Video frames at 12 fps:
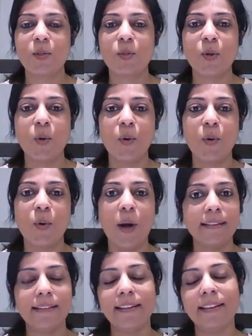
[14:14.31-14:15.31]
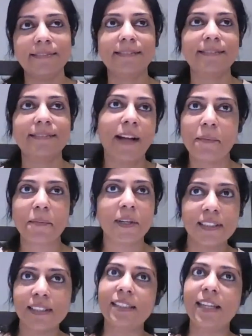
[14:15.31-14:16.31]
So I think I'm going
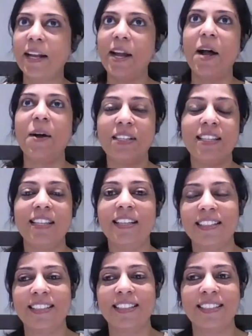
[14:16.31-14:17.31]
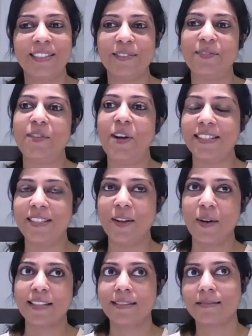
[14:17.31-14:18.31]
to stay out here for as
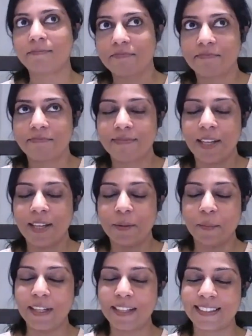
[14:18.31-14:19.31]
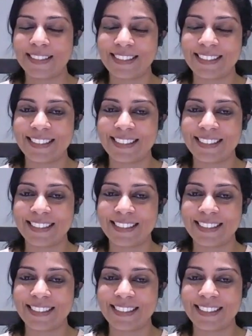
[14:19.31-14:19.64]
long as it works.